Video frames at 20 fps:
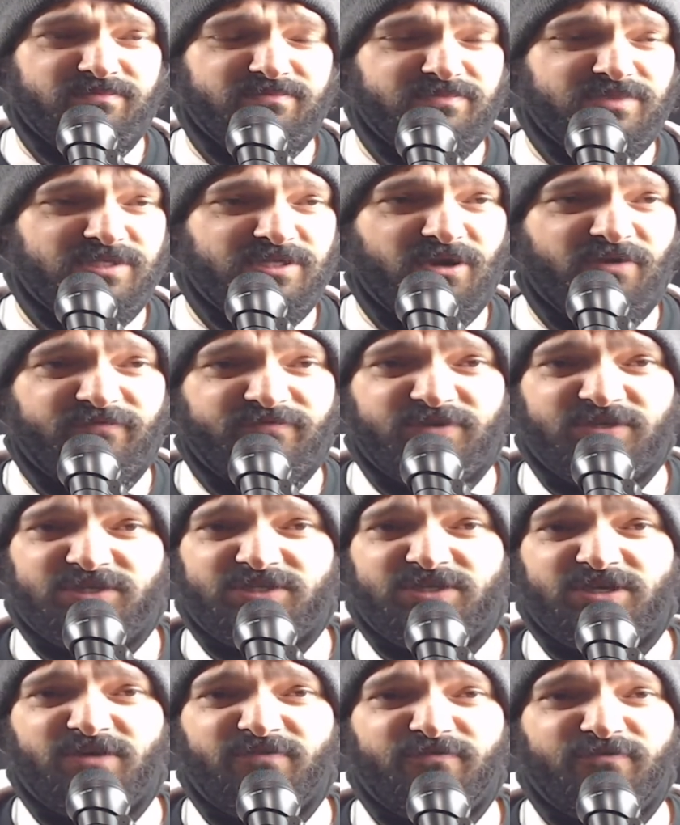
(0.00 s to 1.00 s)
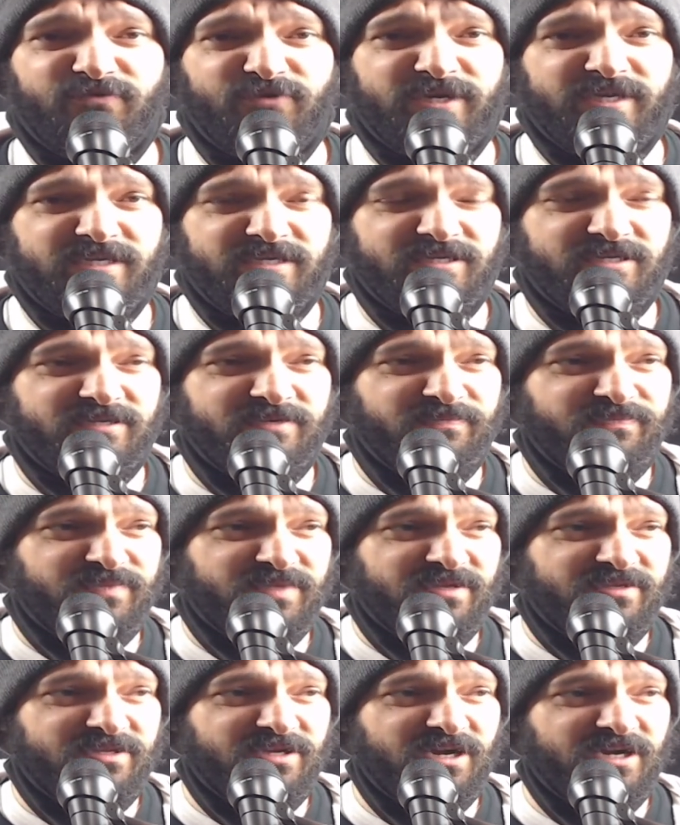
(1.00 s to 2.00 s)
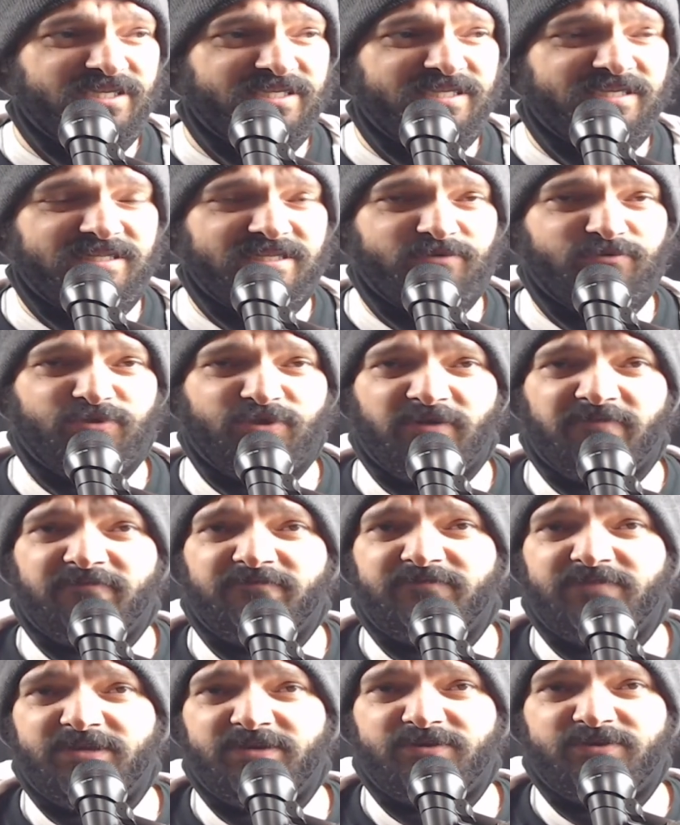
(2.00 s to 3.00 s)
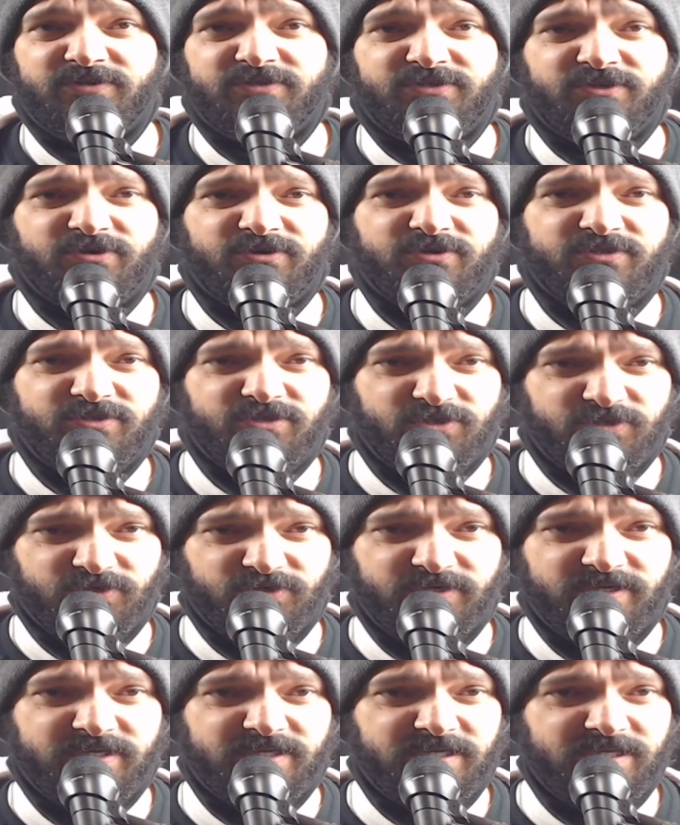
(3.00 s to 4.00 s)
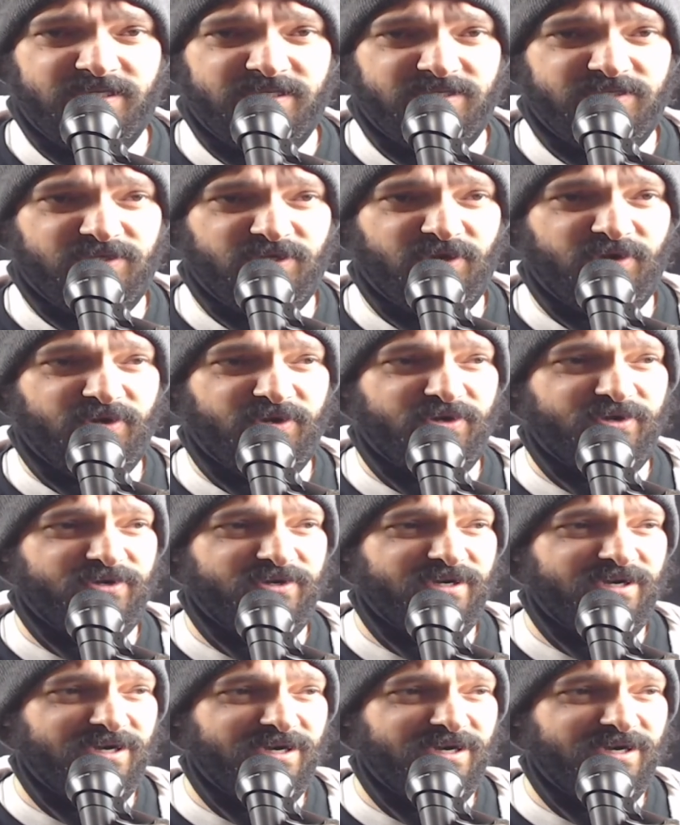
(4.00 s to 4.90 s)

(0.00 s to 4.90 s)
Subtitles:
self-discovery, dealing with our fears, our uncertainties, our